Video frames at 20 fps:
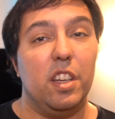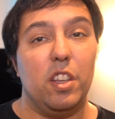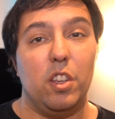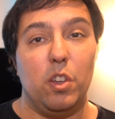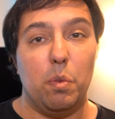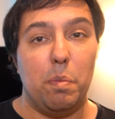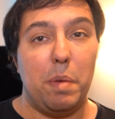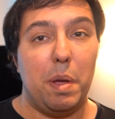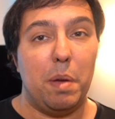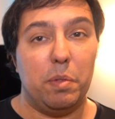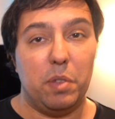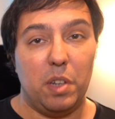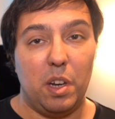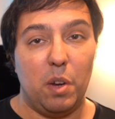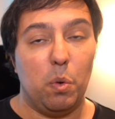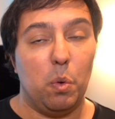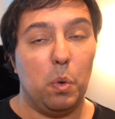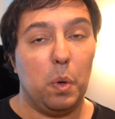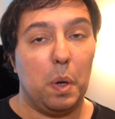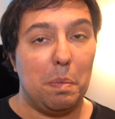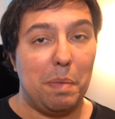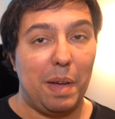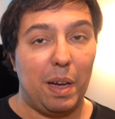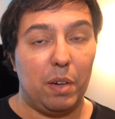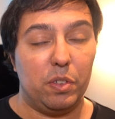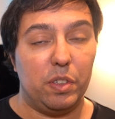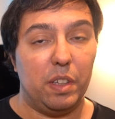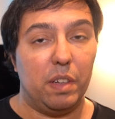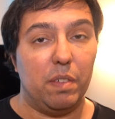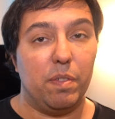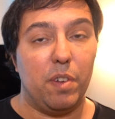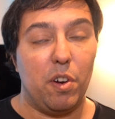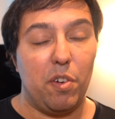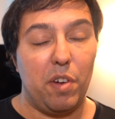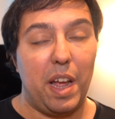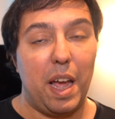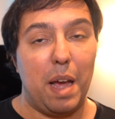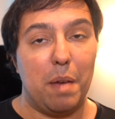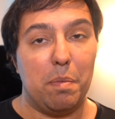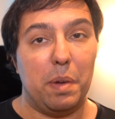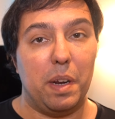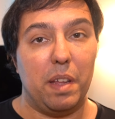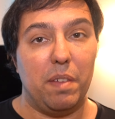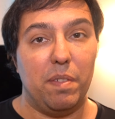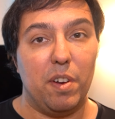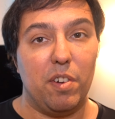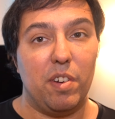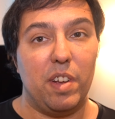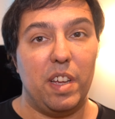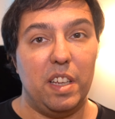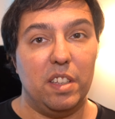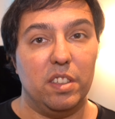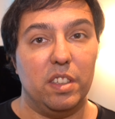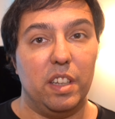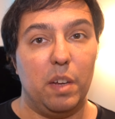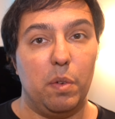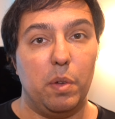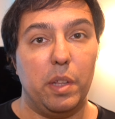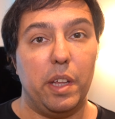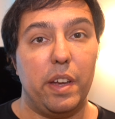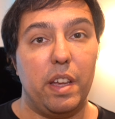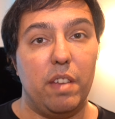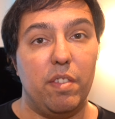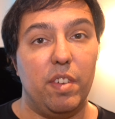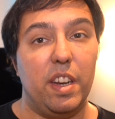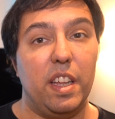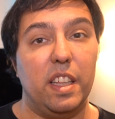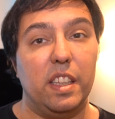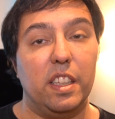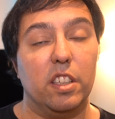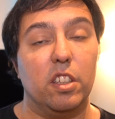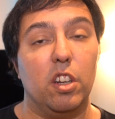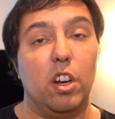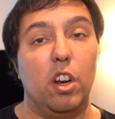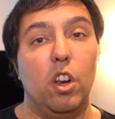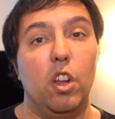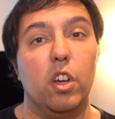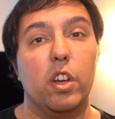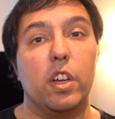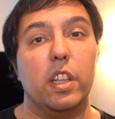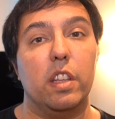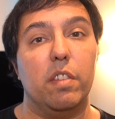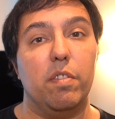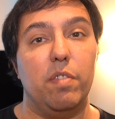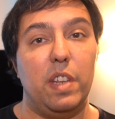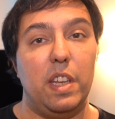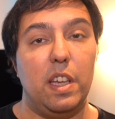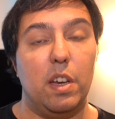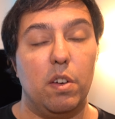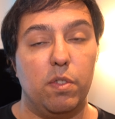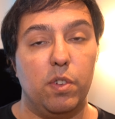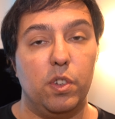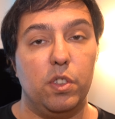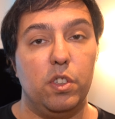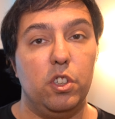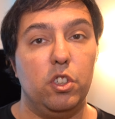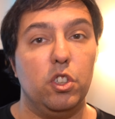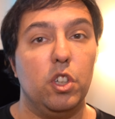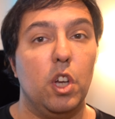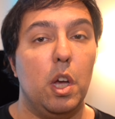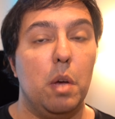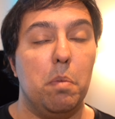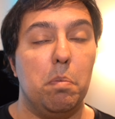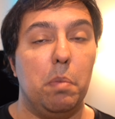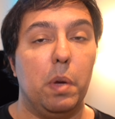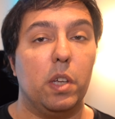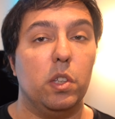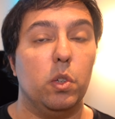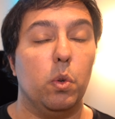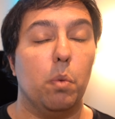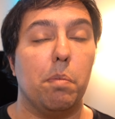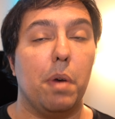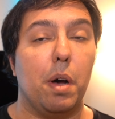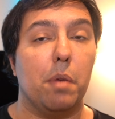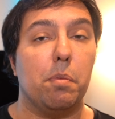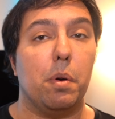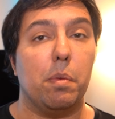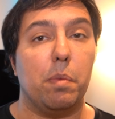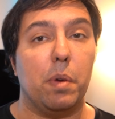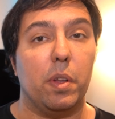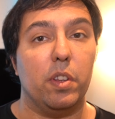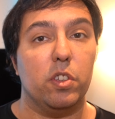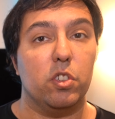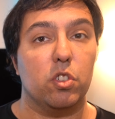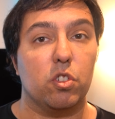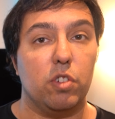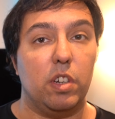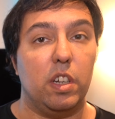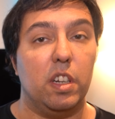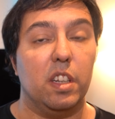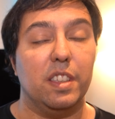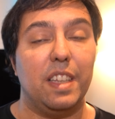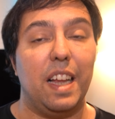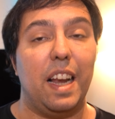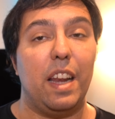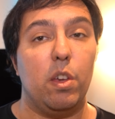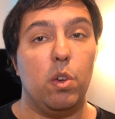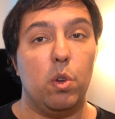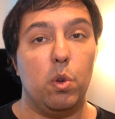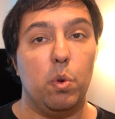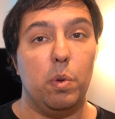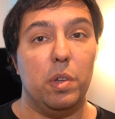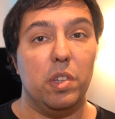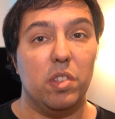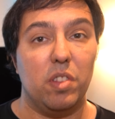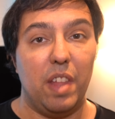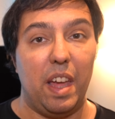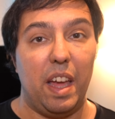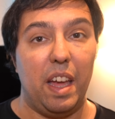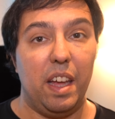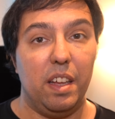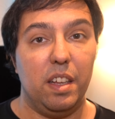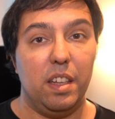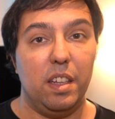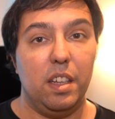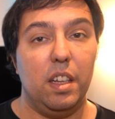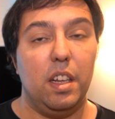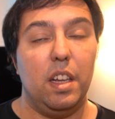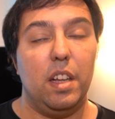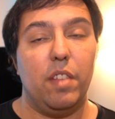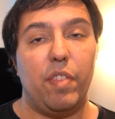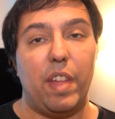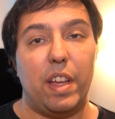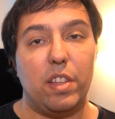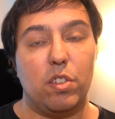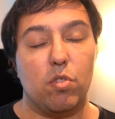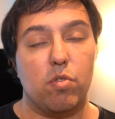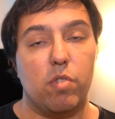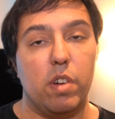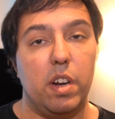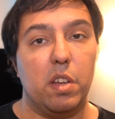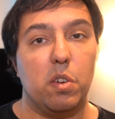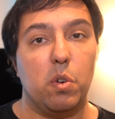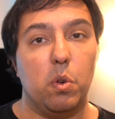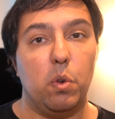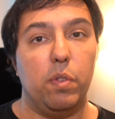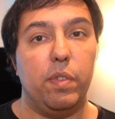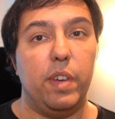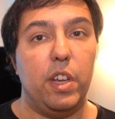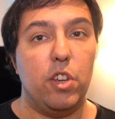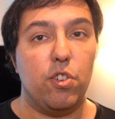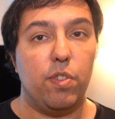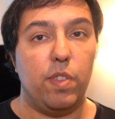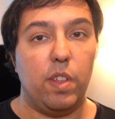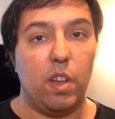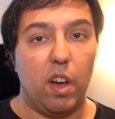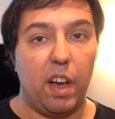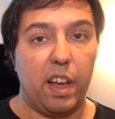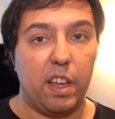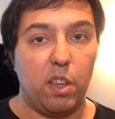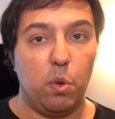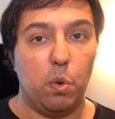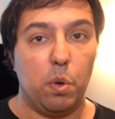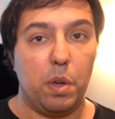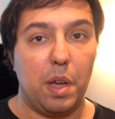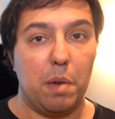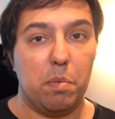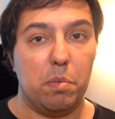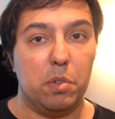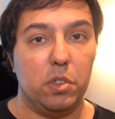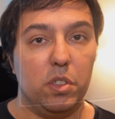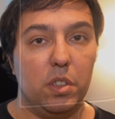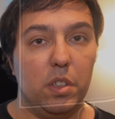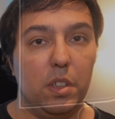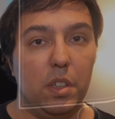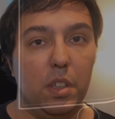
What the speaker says: You'll be able to know all about it very happily, very easily, without even needing to look at the video footage, because it will pop up on the screen and tell you who is there. That's a really cool feature of the IQ cameras.